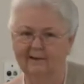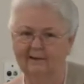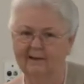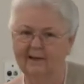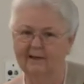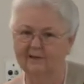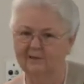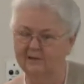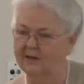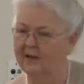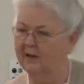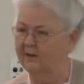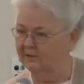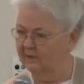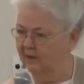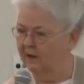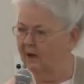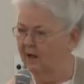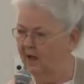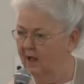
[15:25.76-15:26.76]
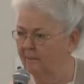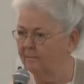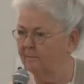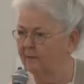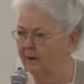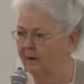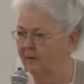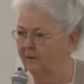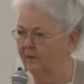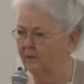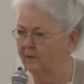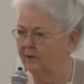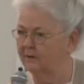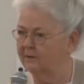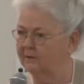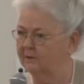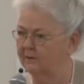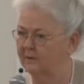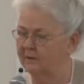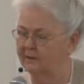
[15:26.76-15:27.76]
That sounds a lot better,
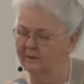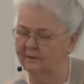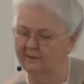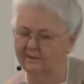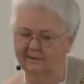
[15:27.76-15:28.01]
doesn't it?